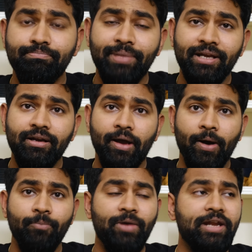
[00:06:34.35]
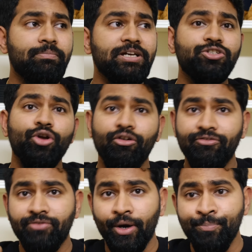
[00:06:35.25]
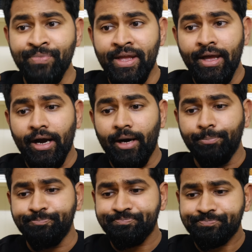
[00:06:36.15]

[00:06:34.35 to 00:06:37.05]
big sort of